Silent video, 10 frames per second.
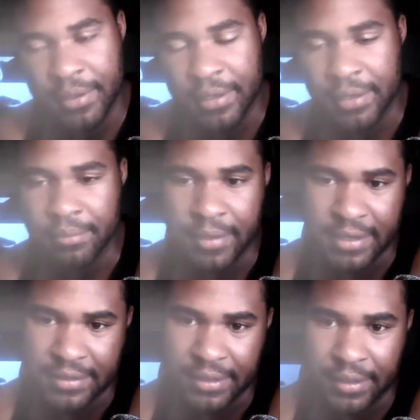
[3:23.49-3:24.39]
and he
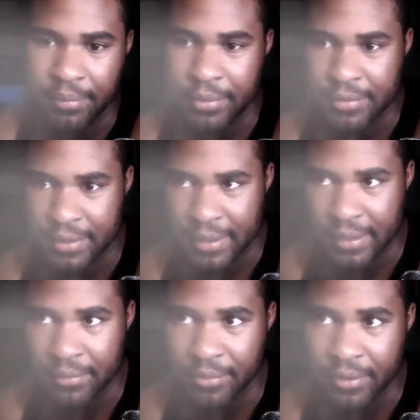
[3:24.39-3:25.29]
accidentally murders a
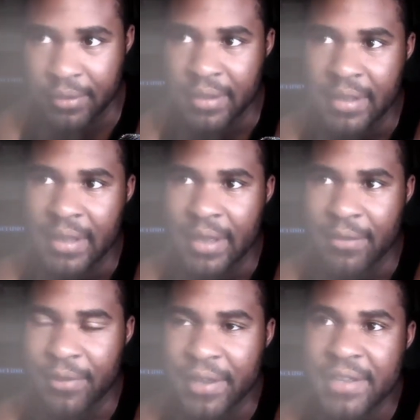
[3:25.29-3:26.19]
kid. Where
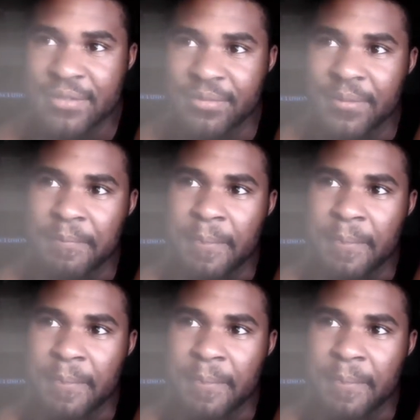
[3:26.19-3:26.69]
I feel like he's,